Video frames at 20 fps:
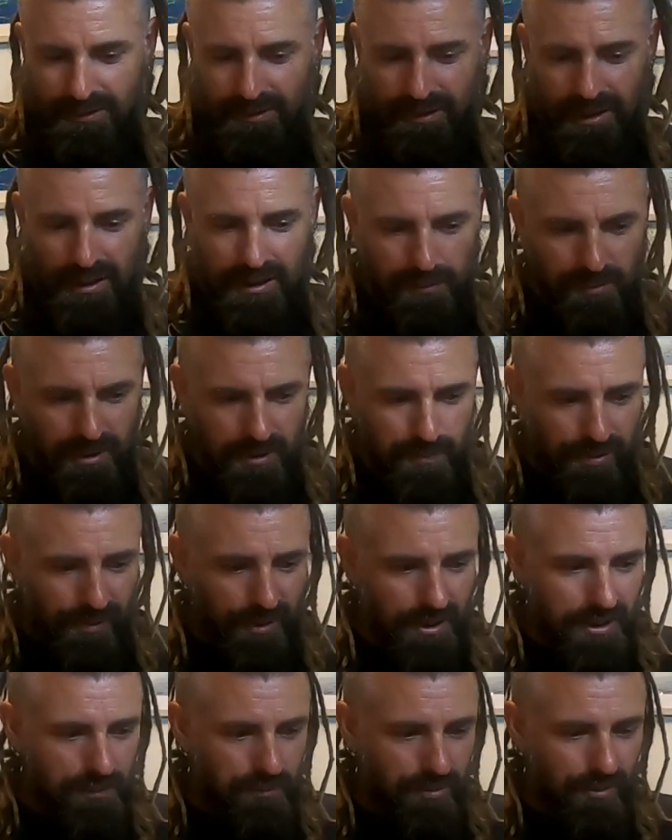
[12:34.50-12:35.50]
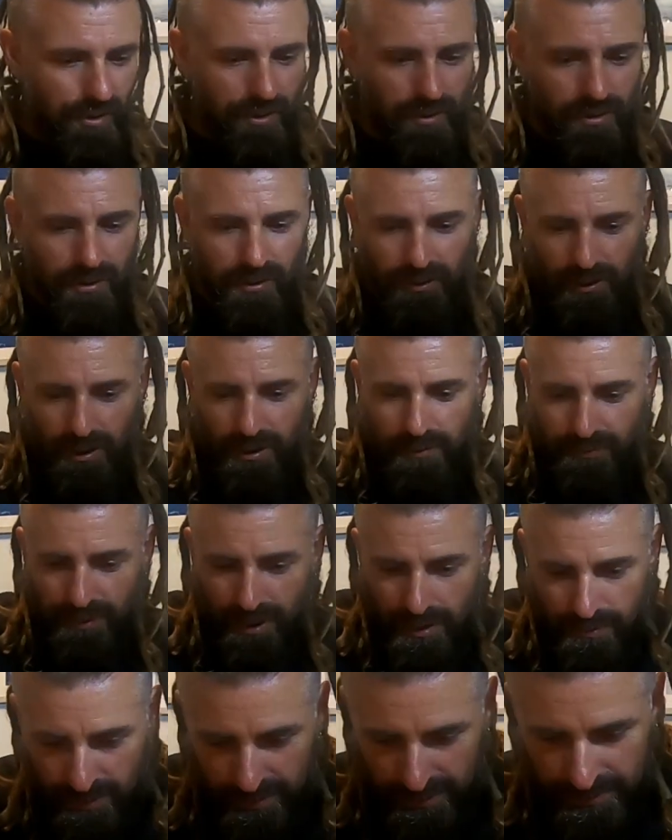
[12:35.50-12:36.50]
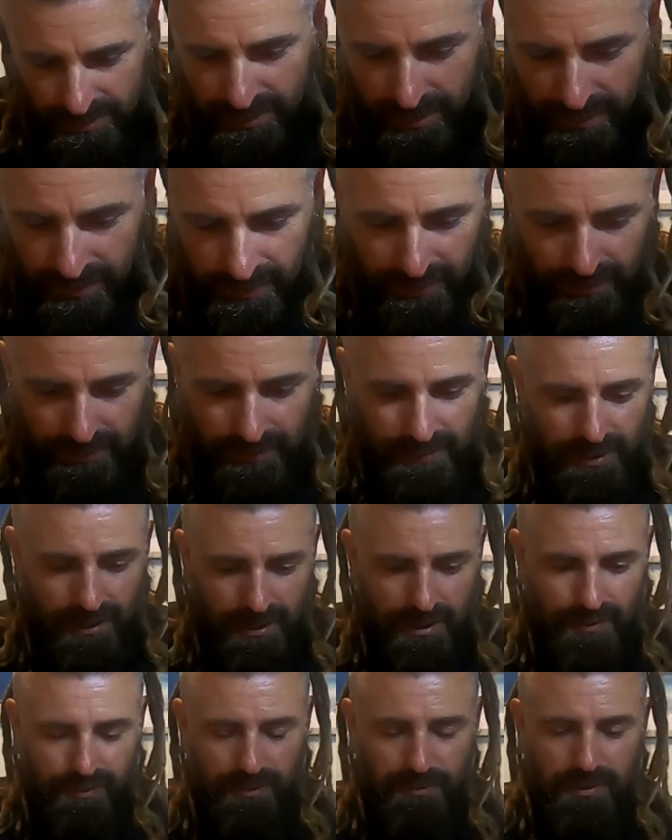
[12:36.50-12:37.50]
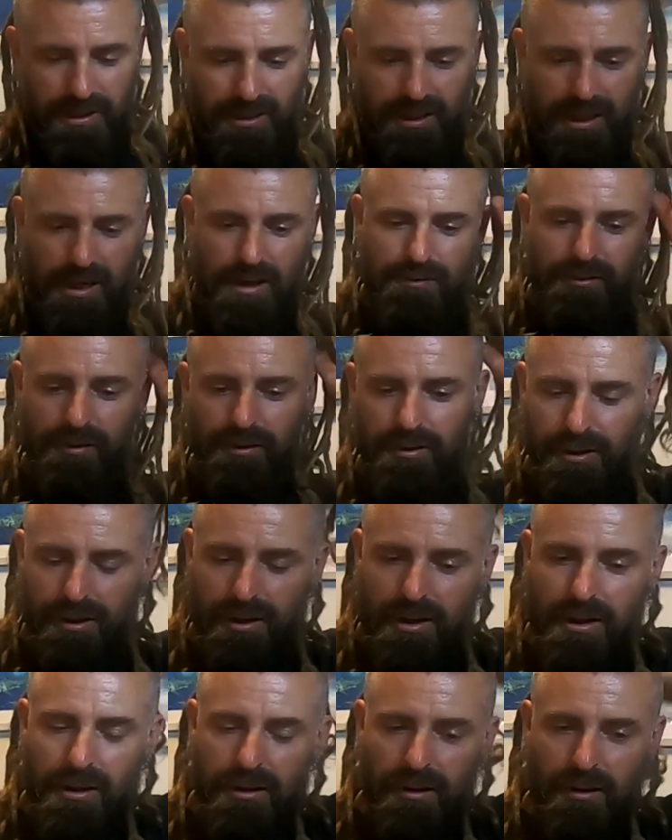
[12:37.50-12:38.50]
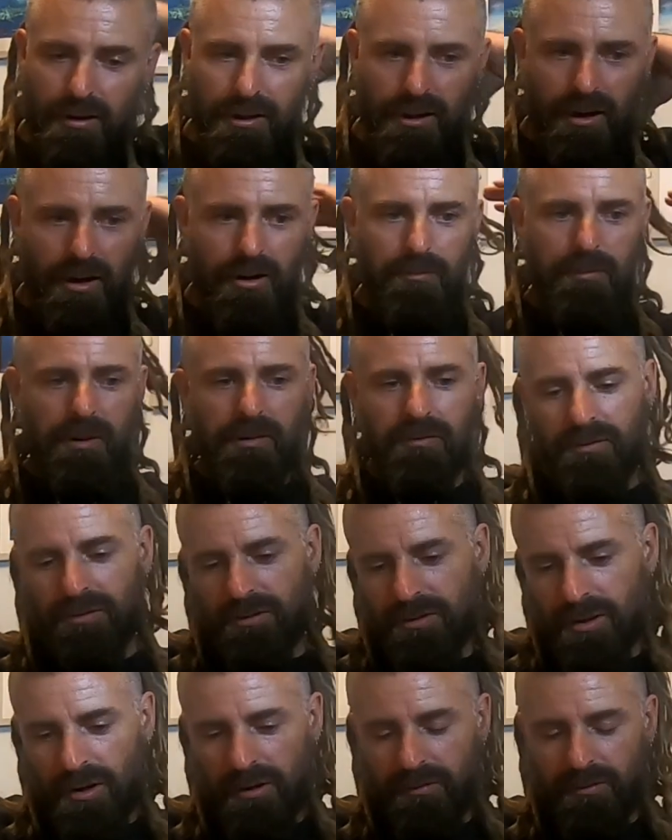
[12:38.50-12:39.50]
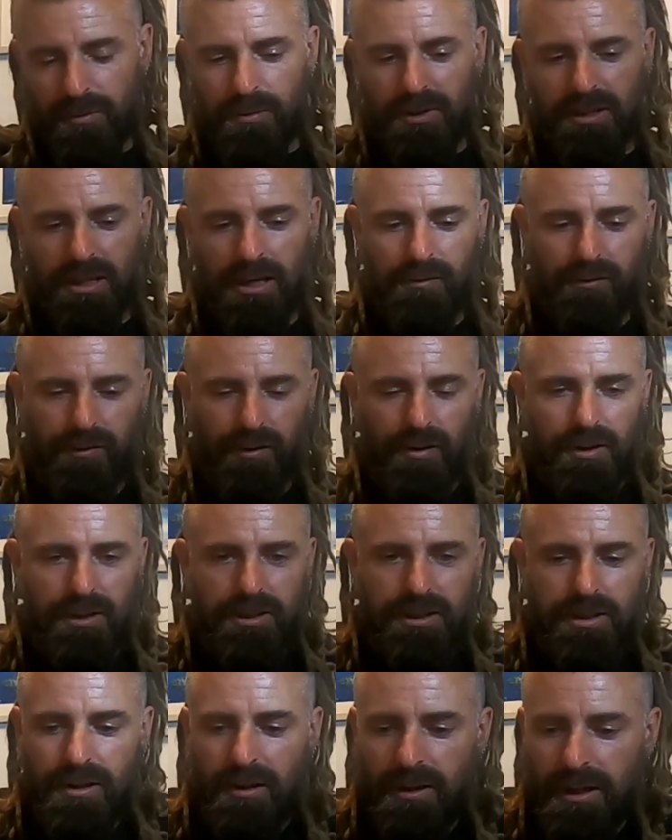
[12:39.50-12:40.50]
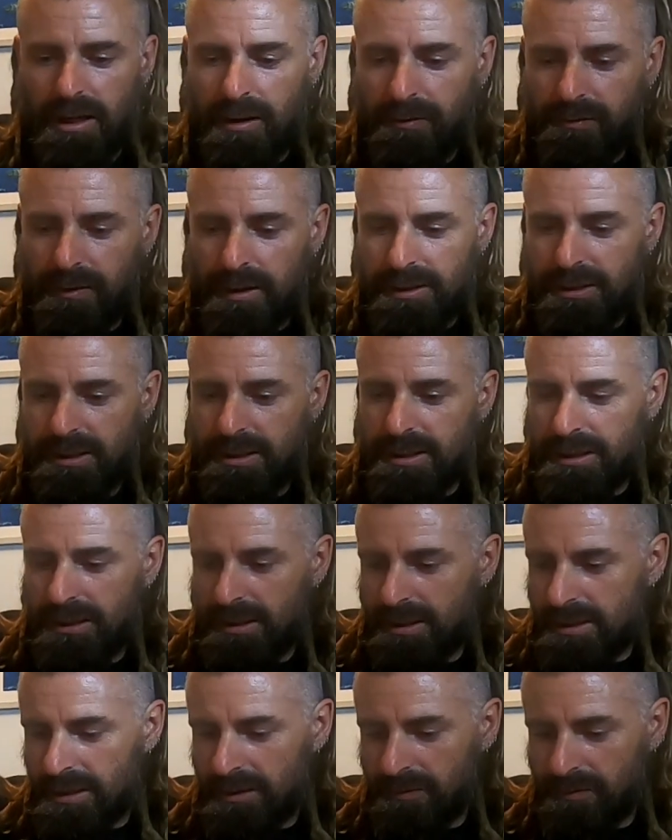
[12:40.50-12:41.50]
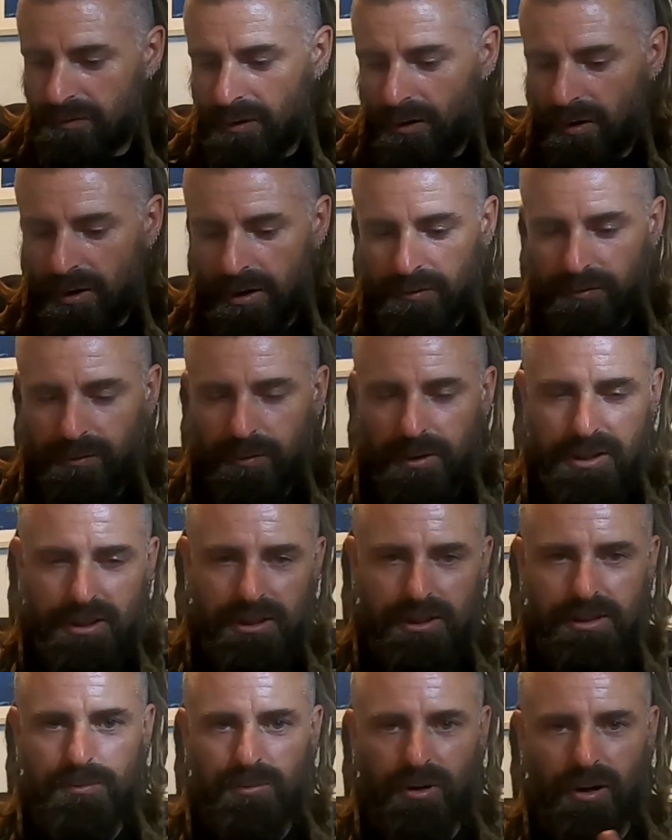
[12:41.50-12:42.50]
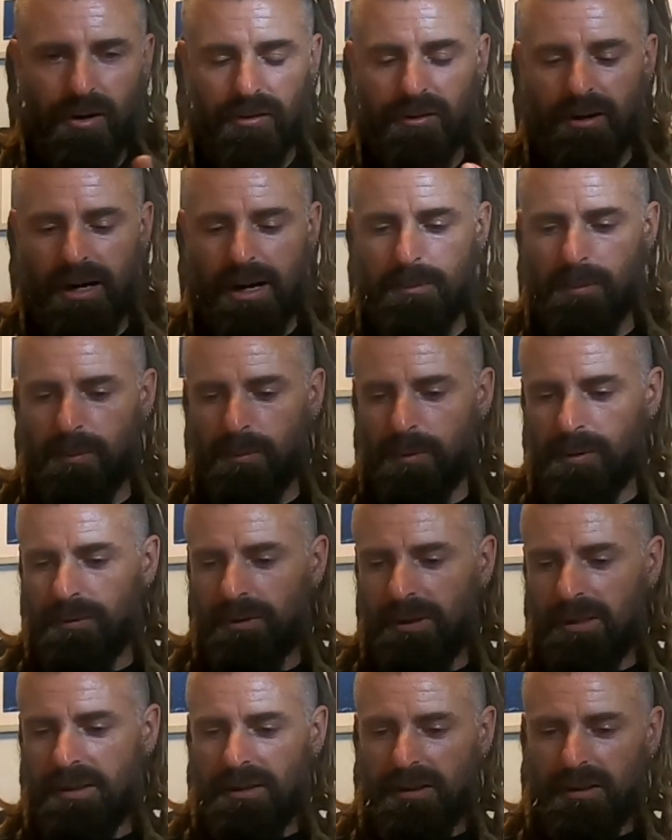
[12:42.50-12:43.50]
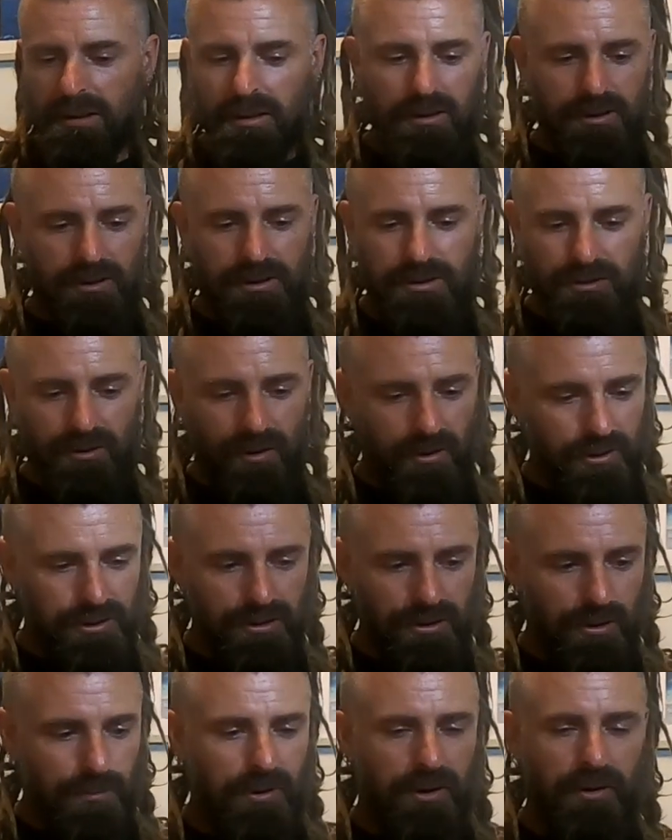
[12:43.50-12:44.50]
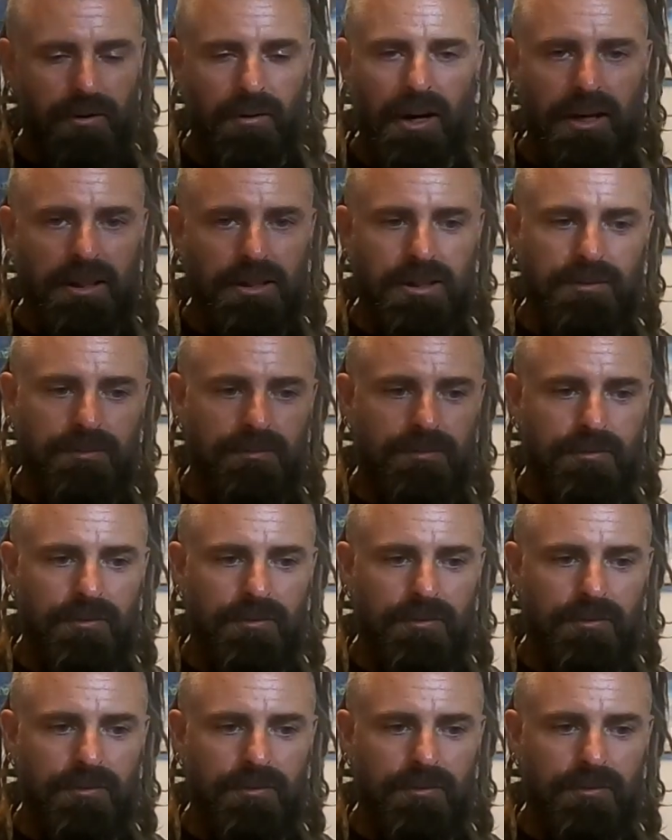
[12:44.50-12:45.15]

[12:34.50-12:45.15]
can be pretty brutal, I've noticed, and you have to be careful. And like I've been driving with that FlySky FS GT5, which is programmable. It's not a top of the range